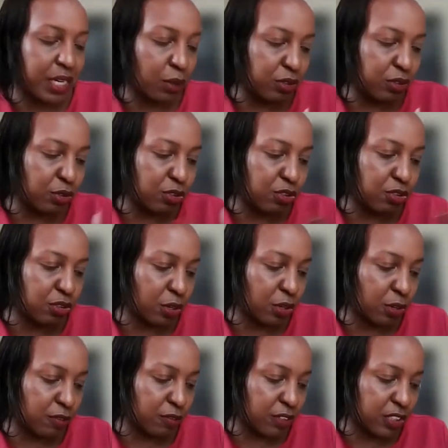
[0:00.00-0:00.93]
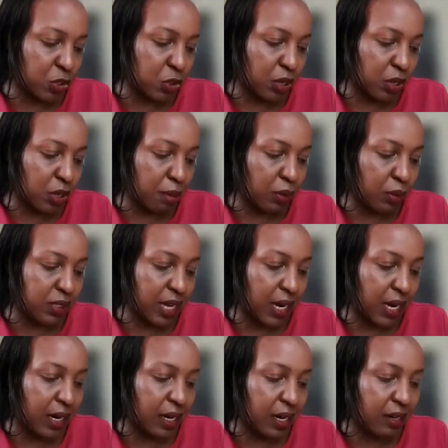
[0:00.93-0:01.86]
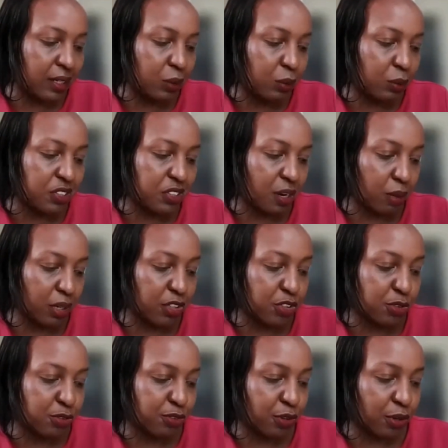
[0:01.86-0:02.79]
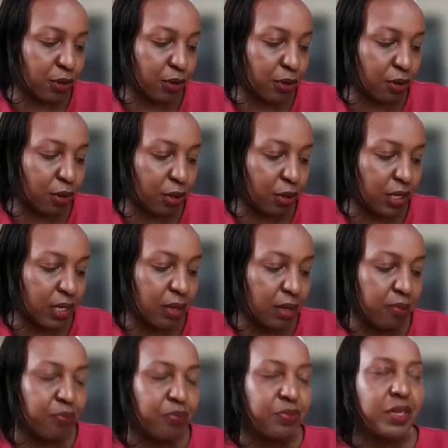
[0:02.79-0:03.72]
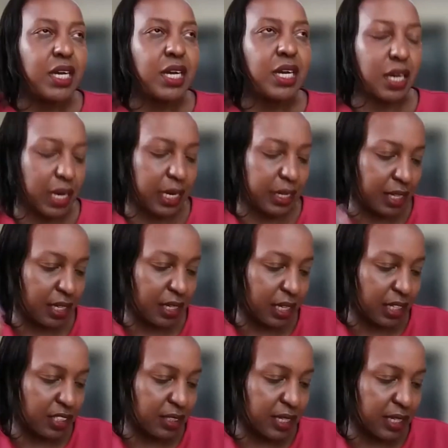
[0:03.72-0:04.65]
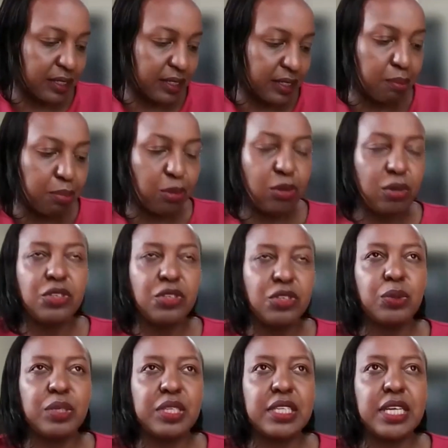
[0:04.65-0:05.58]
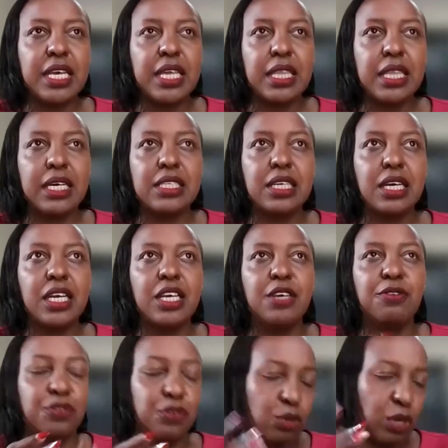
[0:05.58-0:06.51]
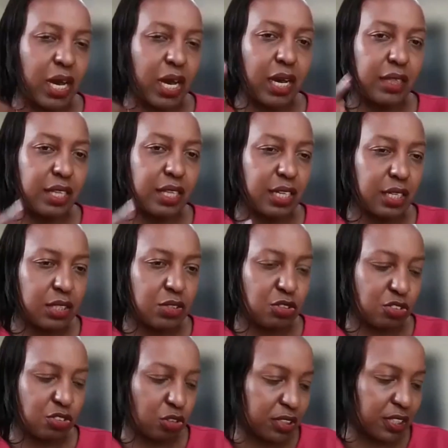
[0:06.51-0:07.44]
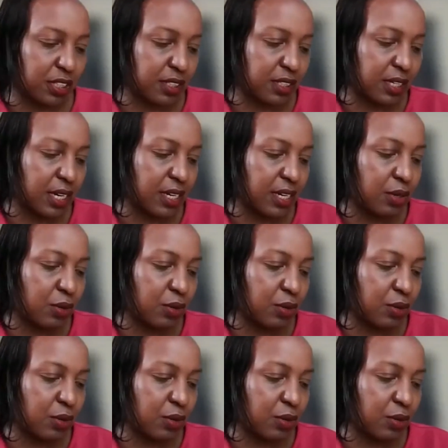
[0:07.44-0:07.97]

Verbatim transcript: Then there was also the conversation about anchoring, which I want to follow on uh, I think that's the example you were saying that uh, if uh, I think it was Dr.